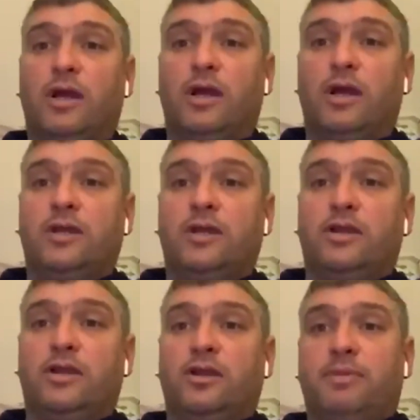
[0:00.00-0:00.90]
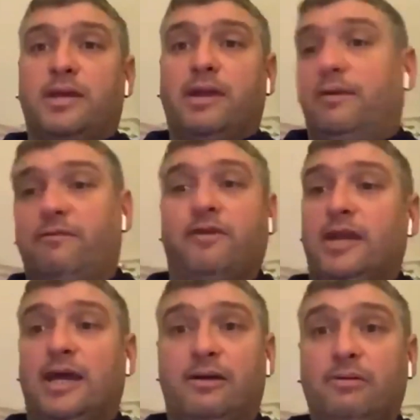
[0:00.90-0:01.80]
You're not picking me. I'm fit
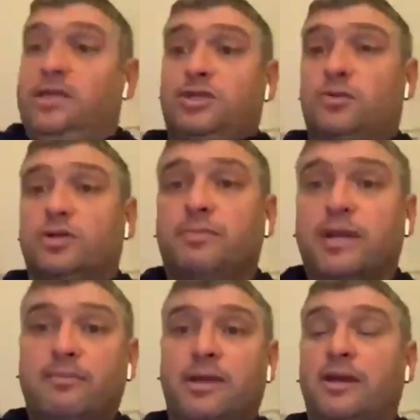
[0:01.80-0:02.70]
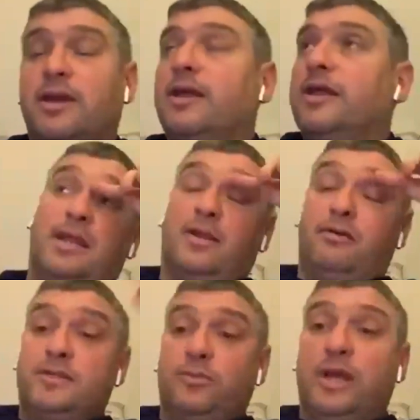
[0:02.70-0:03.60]
now. He just wasn't picking me. And then
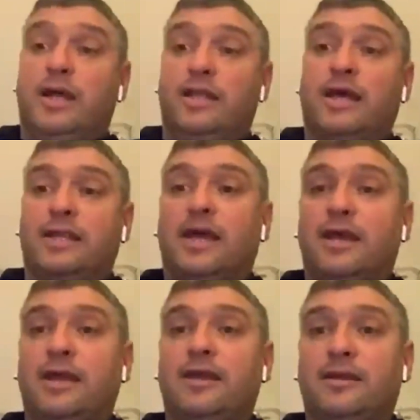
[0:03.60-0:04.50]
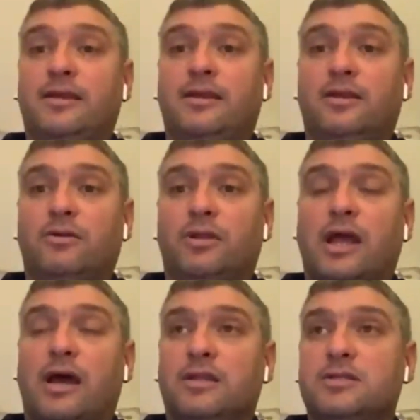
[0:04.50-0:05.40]
obviously we had that day, the
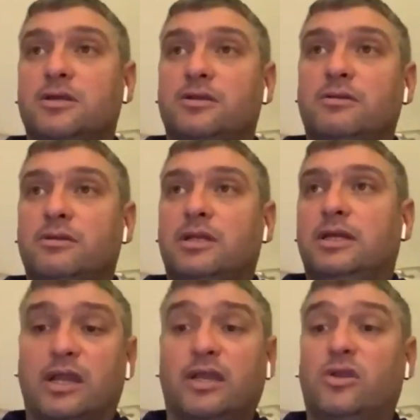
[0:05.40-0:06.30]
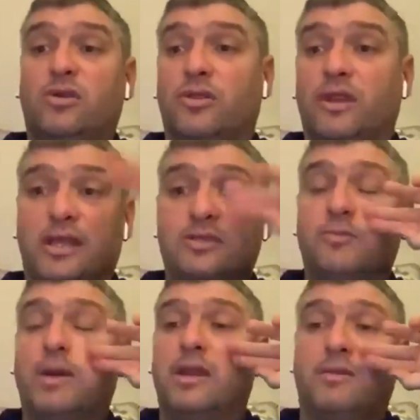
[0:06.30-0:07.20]
Darlington. I didn't do nothing else
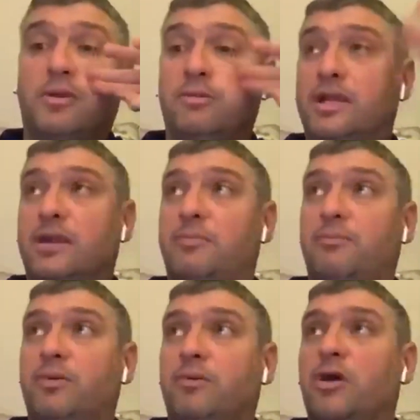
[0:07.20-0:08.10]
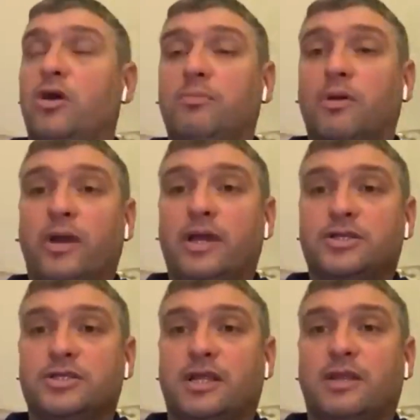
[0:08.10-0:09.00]
for betting. Probably didn't earn my
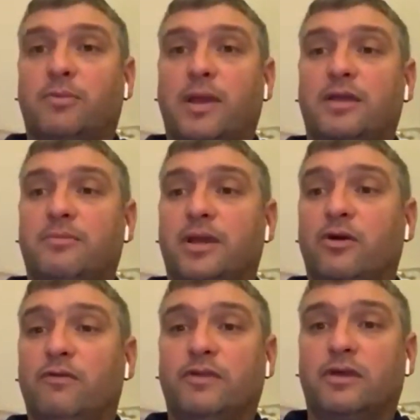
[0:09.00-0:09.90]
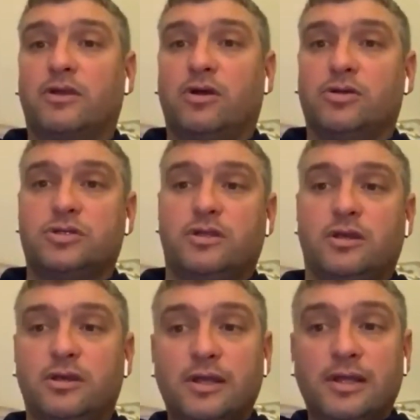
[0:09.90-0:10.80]
wages that they paid me over the course of
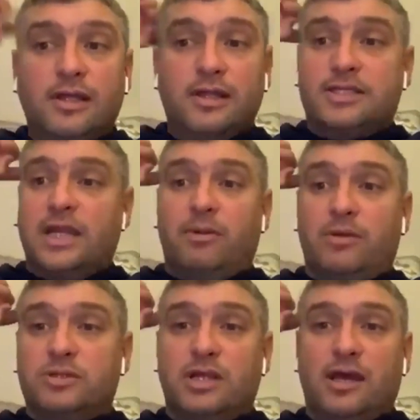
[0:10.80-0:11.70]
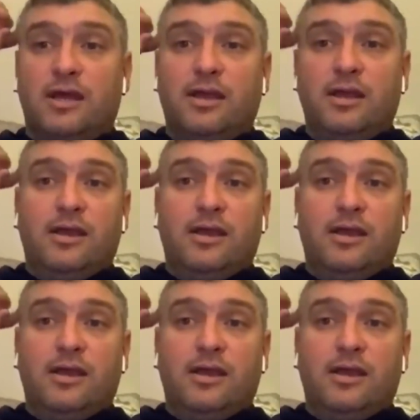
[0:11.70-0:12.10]
the time I was there.